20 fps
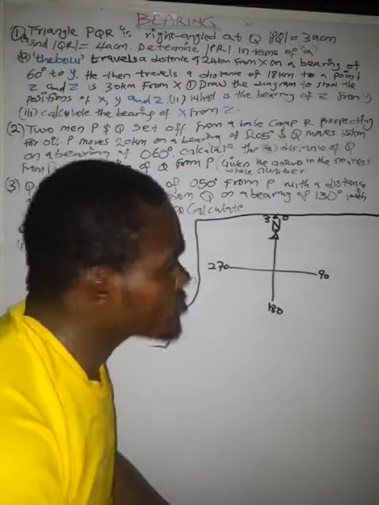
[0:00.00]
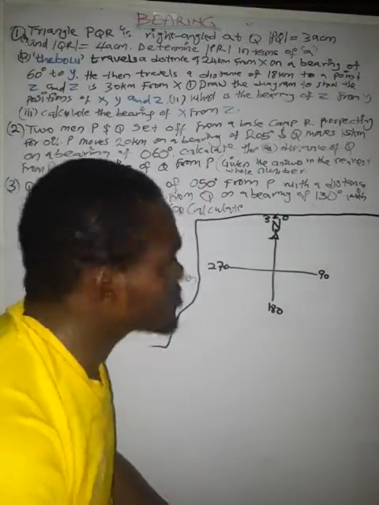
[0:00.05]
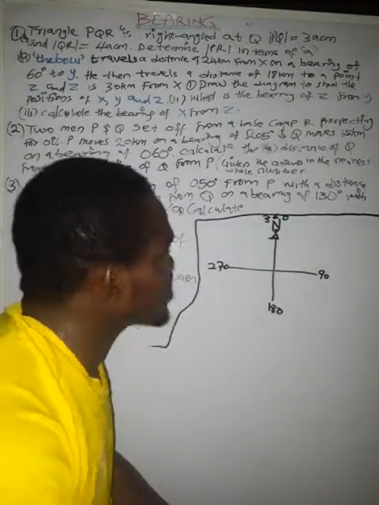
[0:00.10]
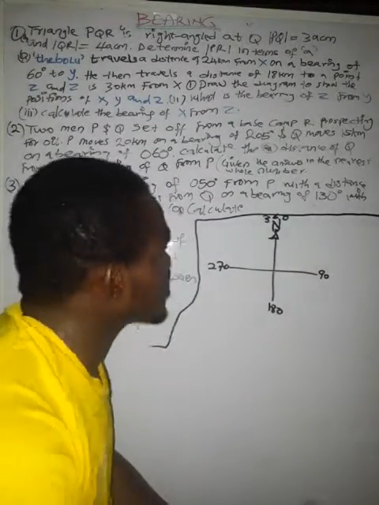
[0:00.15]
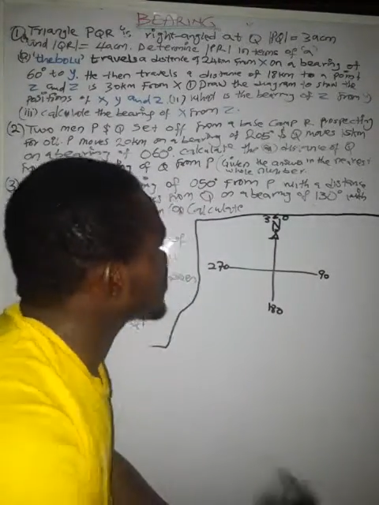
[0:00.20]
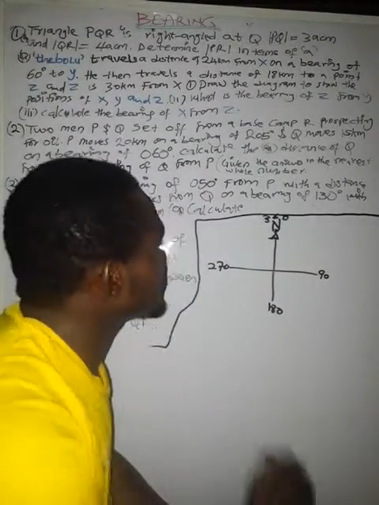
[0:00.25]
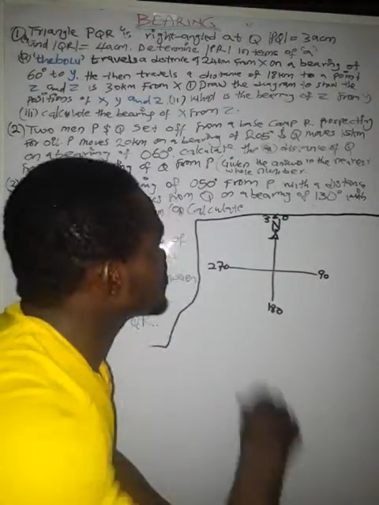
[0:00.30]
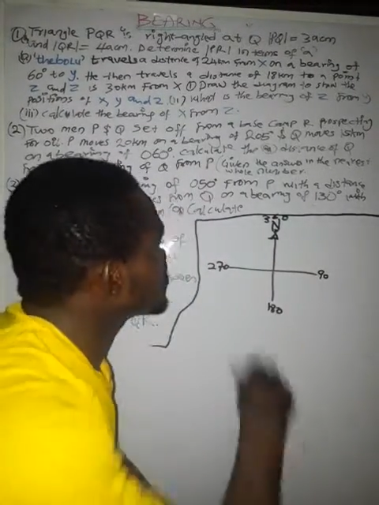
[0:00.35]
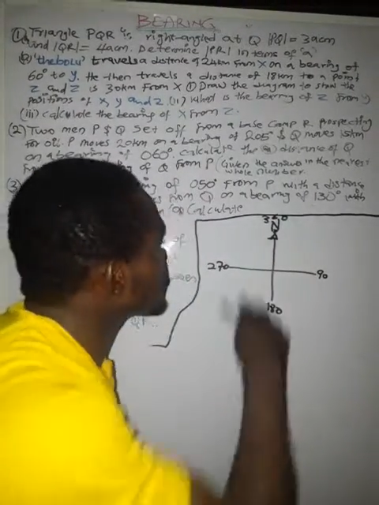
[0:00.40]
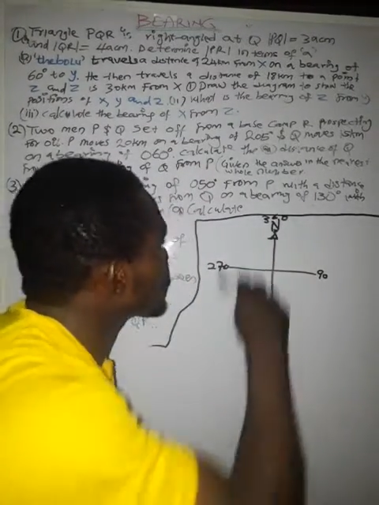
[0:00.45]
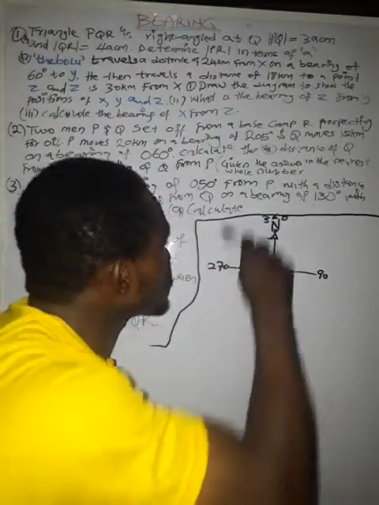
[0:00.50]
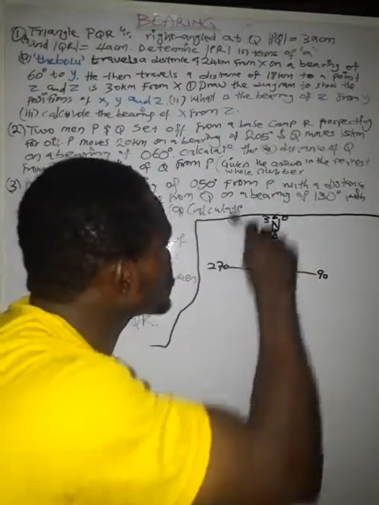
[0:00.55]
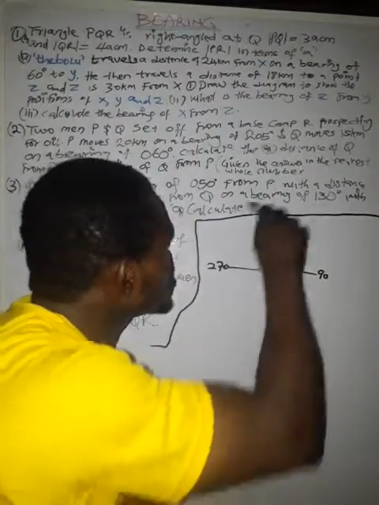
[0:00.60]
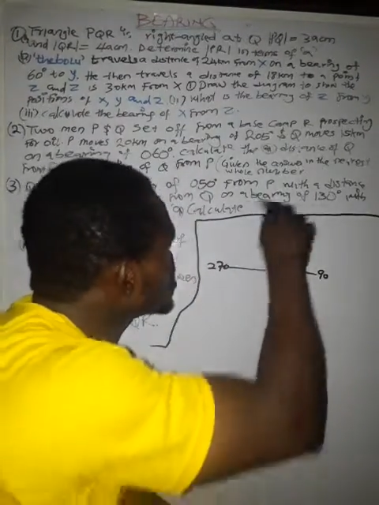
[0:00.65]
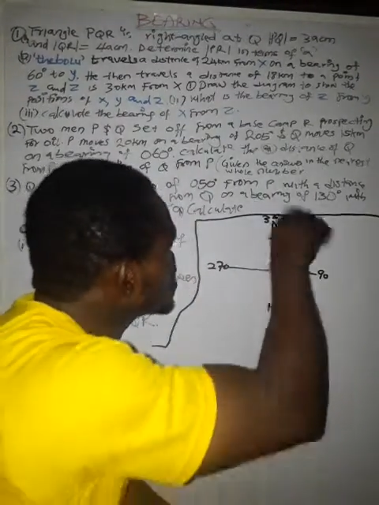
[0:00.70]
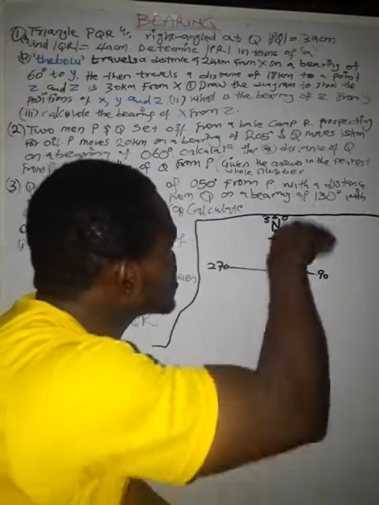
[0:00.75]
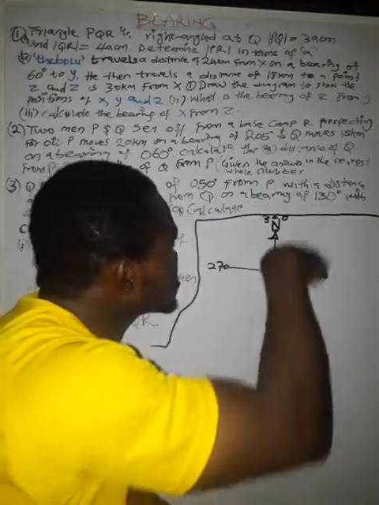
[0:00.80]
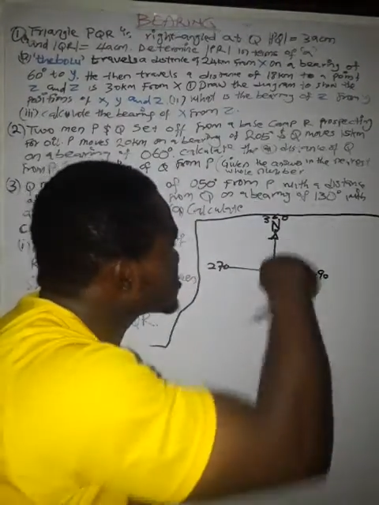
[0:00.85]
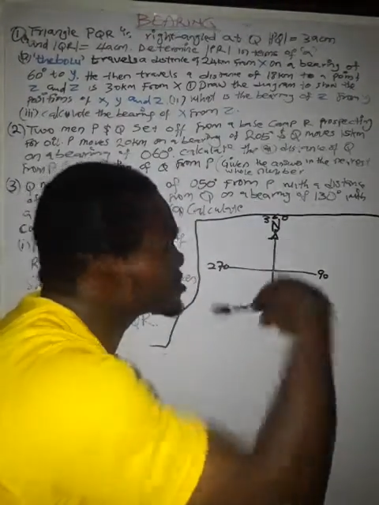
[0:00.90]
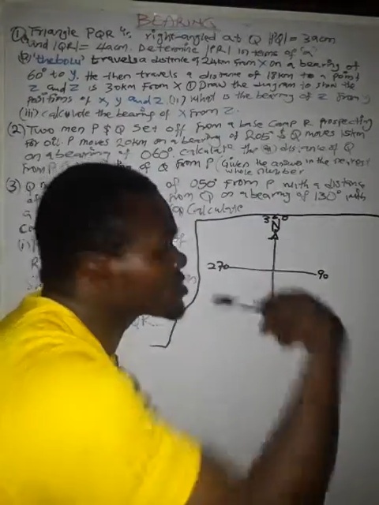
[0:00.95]
it
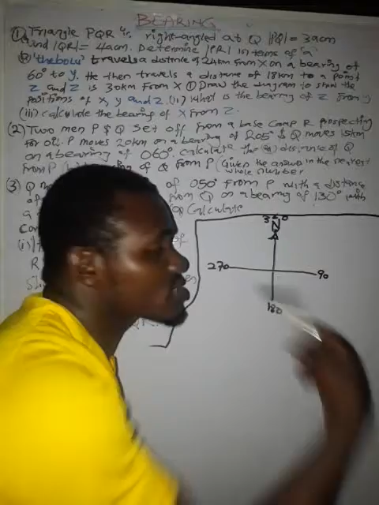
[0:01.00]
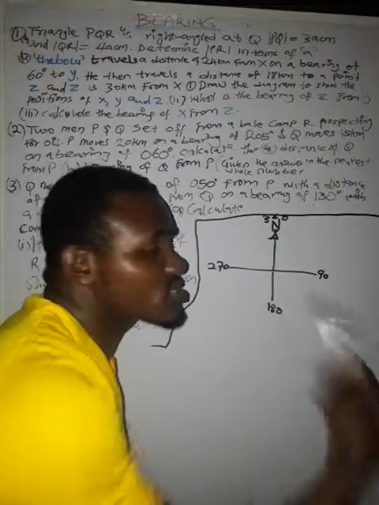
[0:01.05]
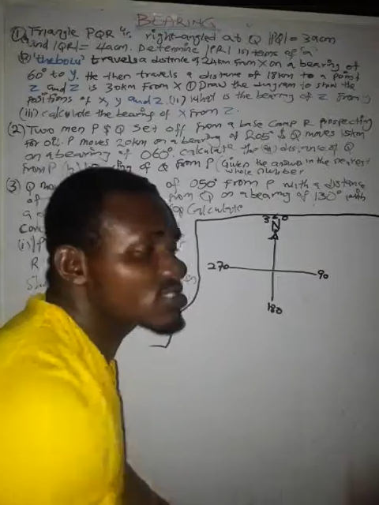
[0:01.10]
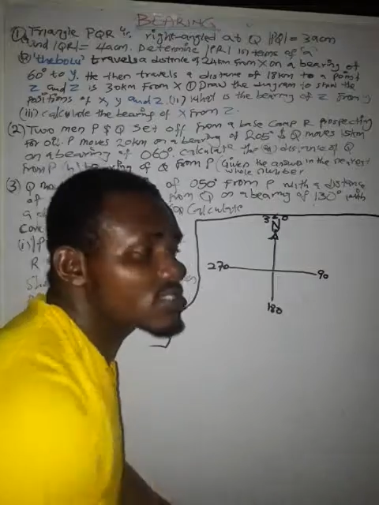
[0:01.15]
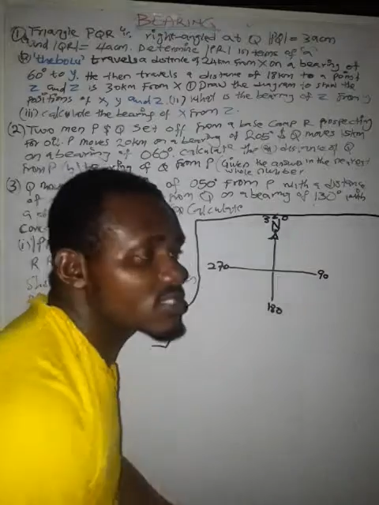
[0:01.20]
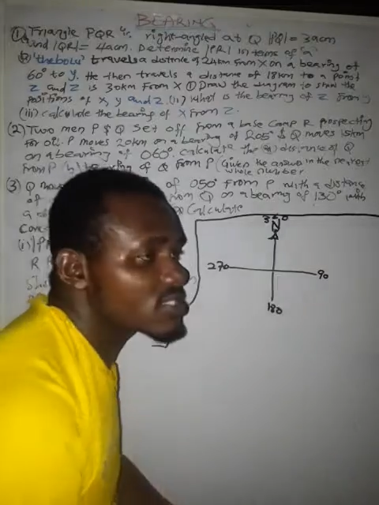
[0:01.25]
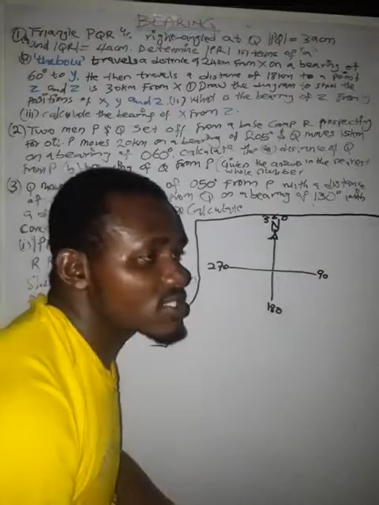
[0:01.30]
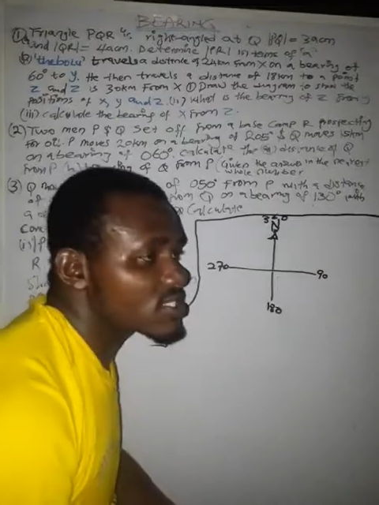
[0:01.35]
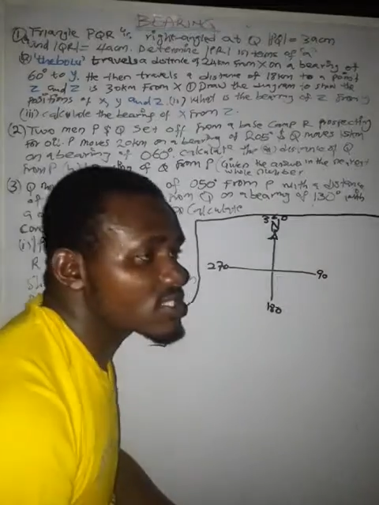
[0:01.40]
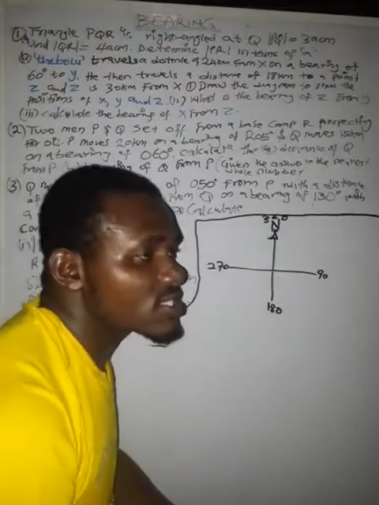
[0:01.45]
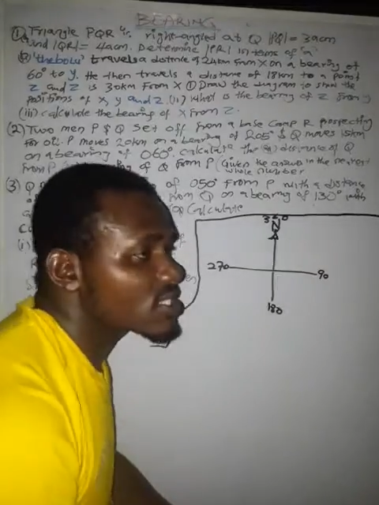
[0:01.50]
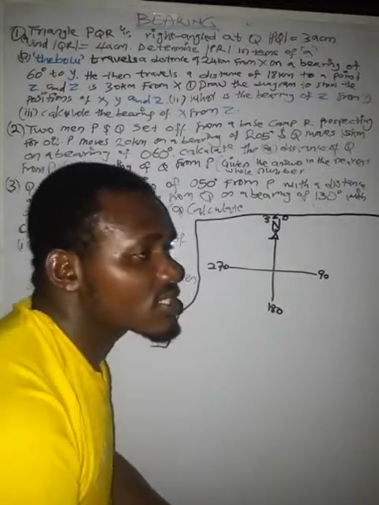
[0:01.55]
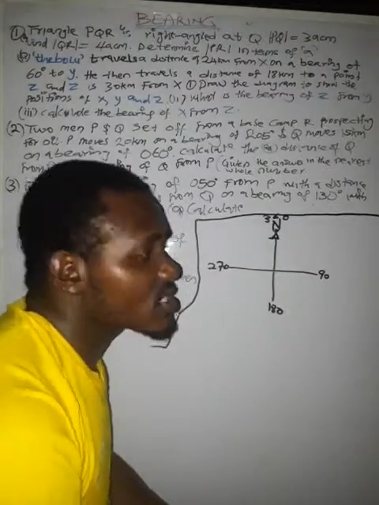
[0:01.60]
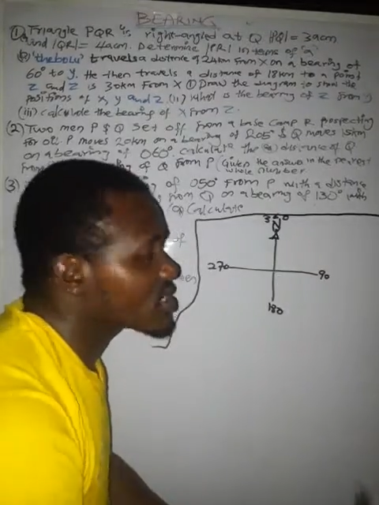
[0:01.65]
until 360.